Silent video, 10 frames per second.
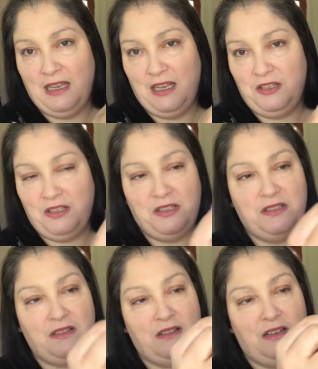and
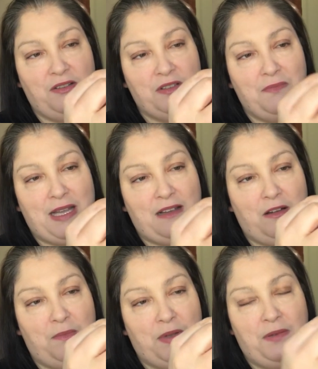just close them back
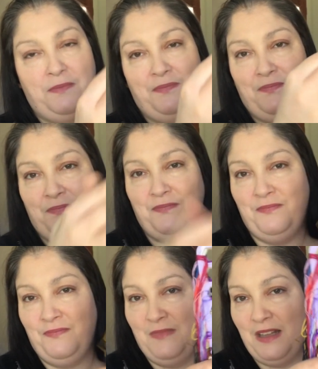up
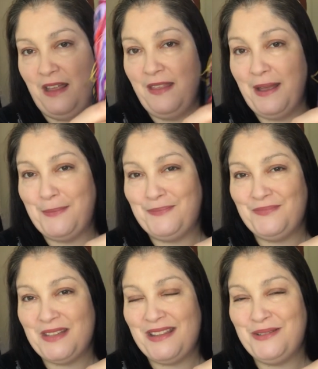like that,
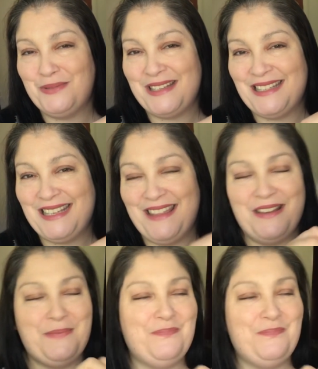so they all stay together.